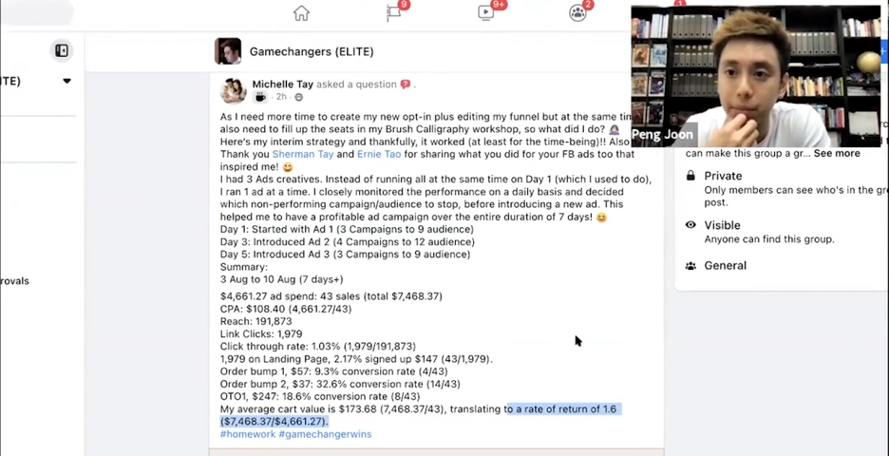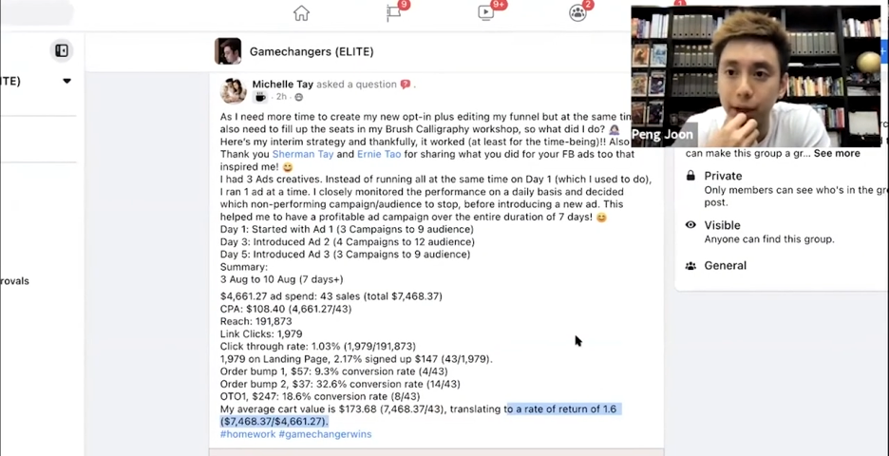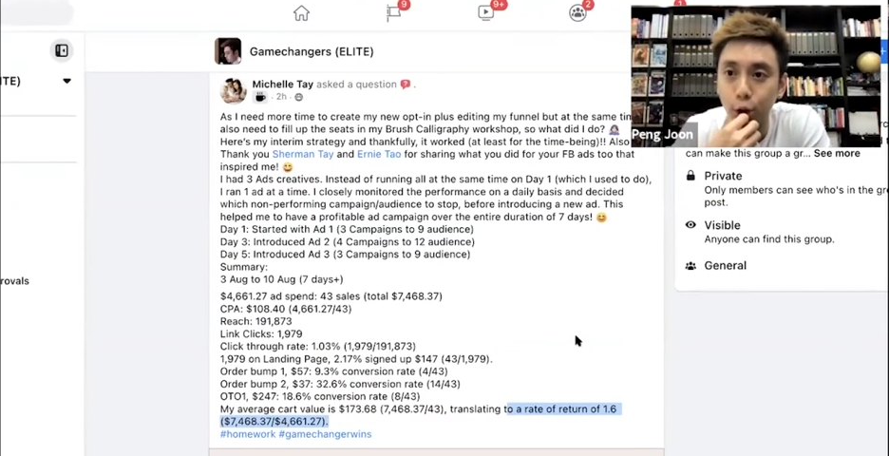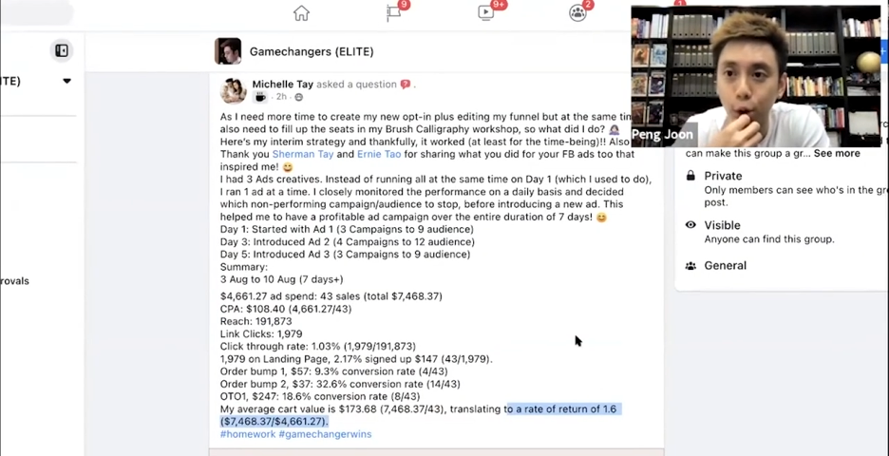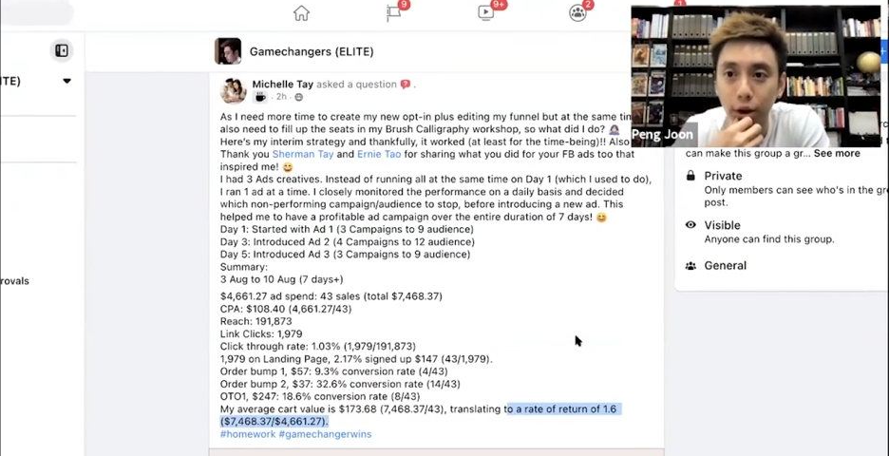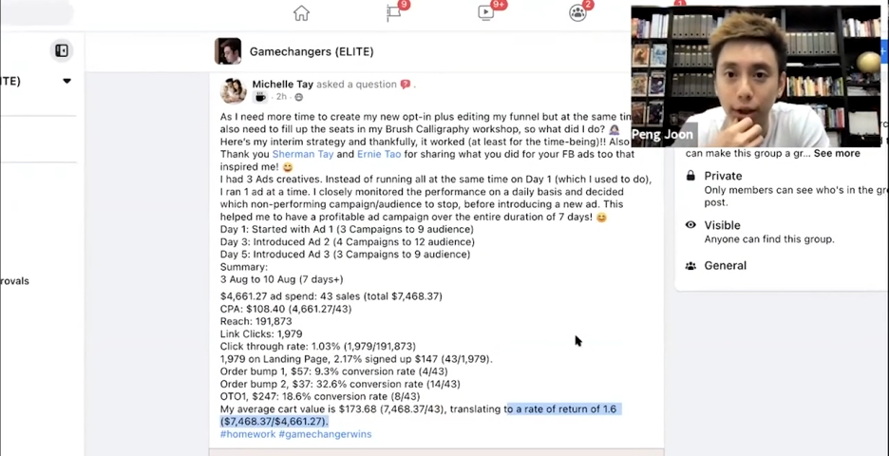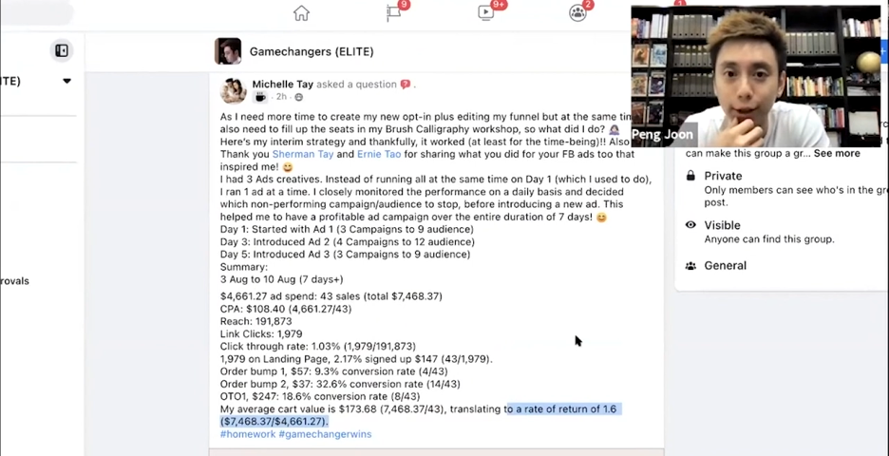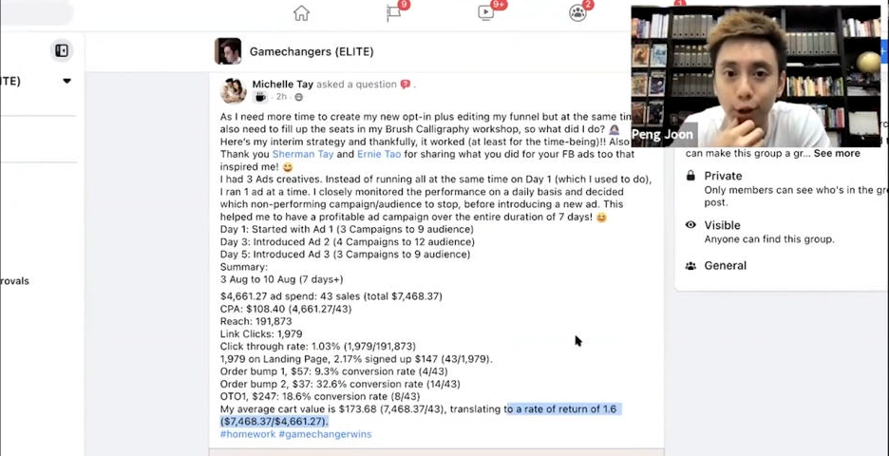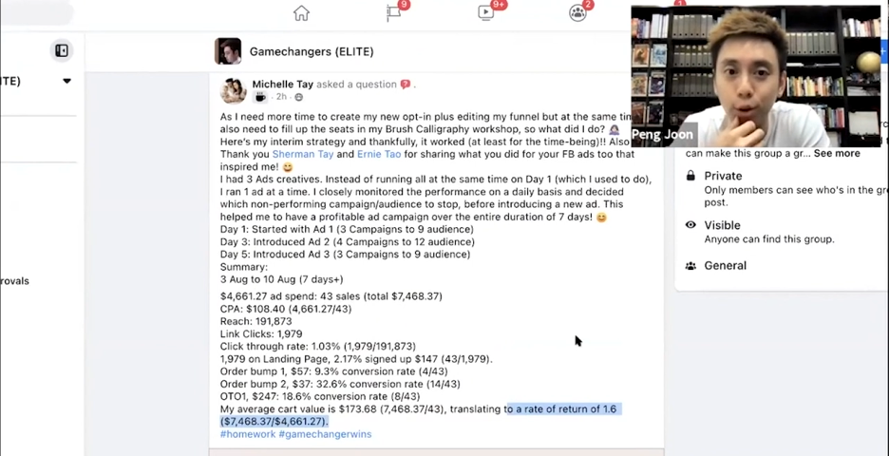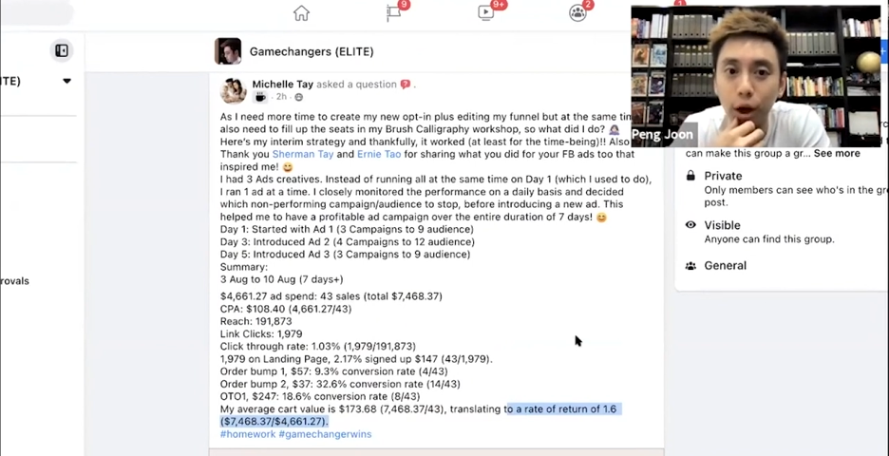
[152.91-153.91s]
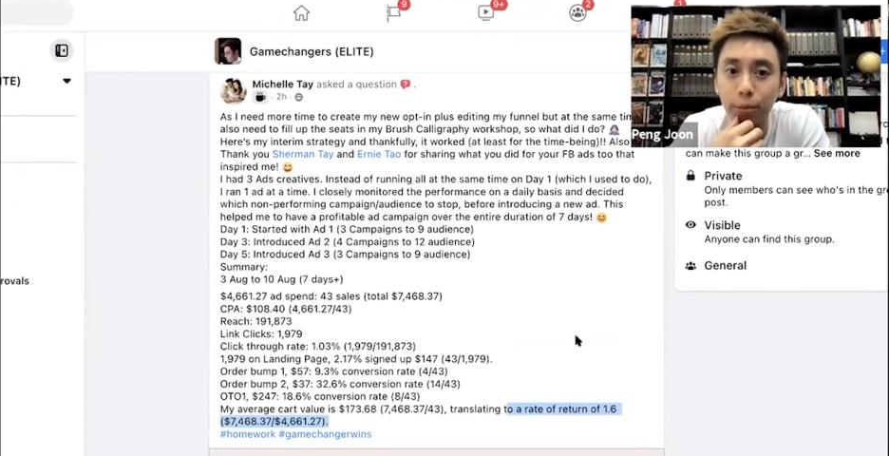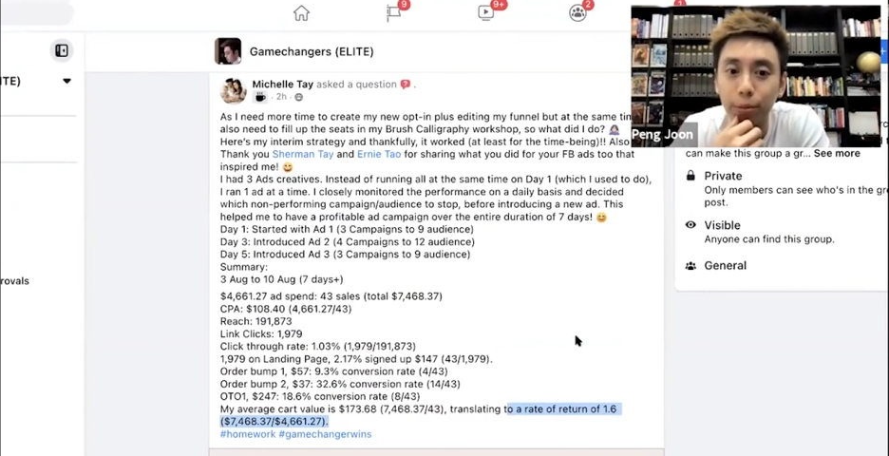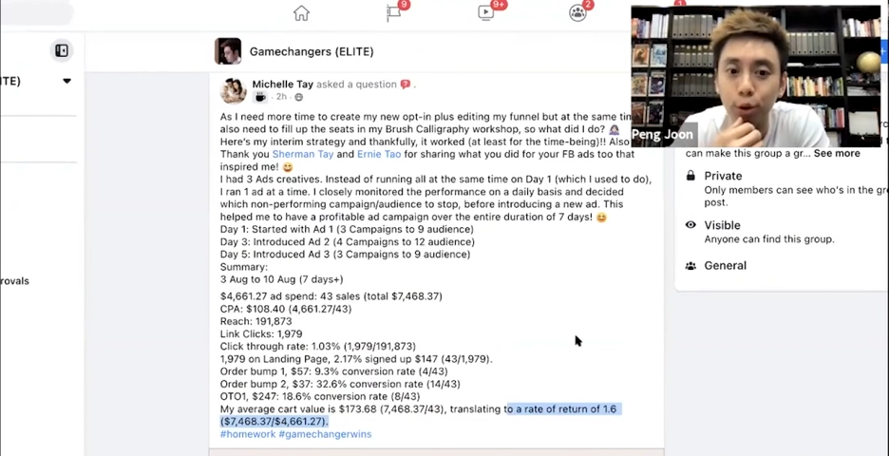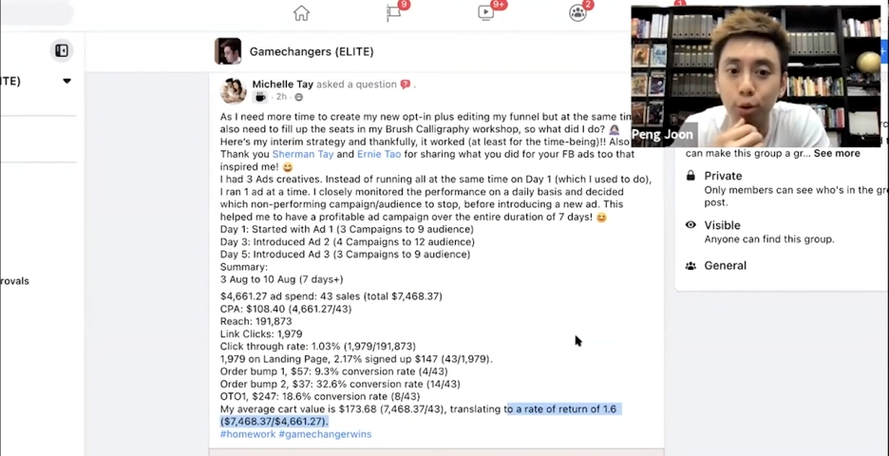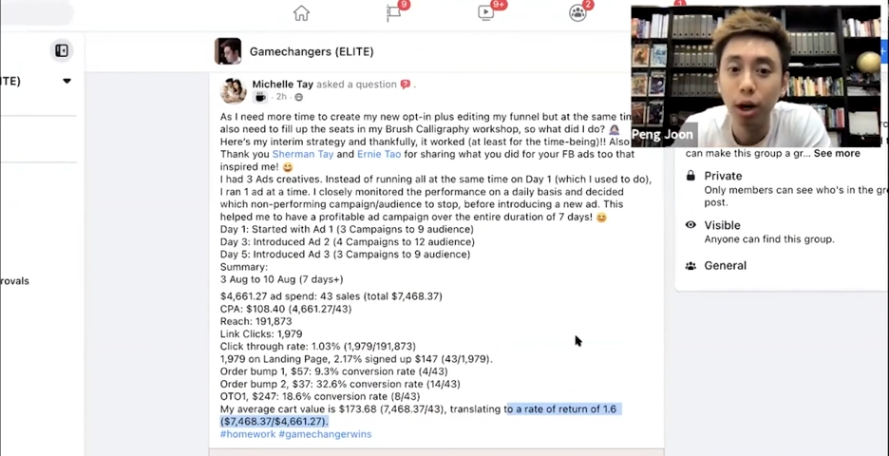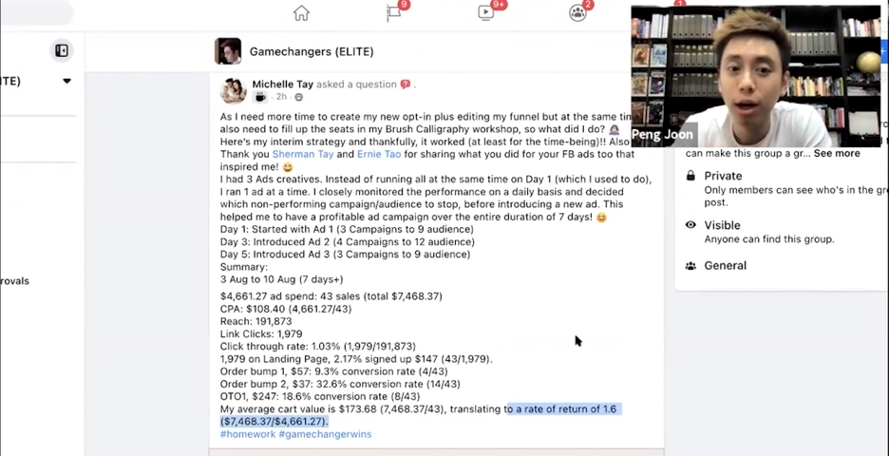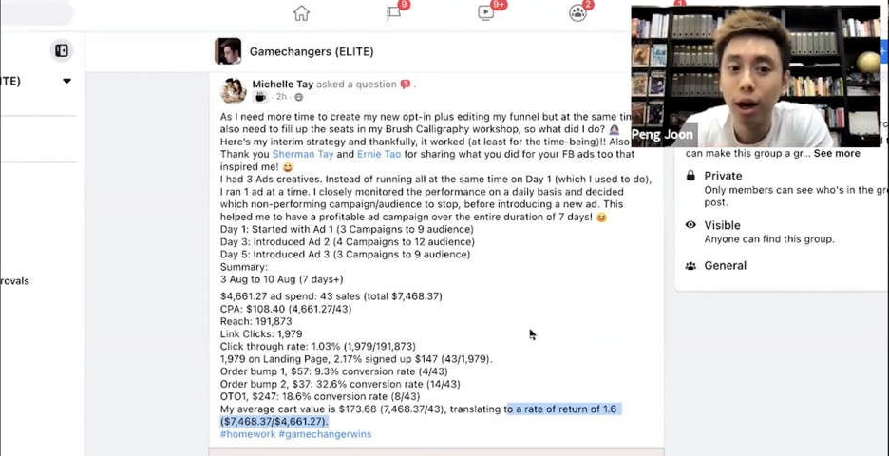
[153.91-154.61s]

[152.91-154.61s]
my goal is to help you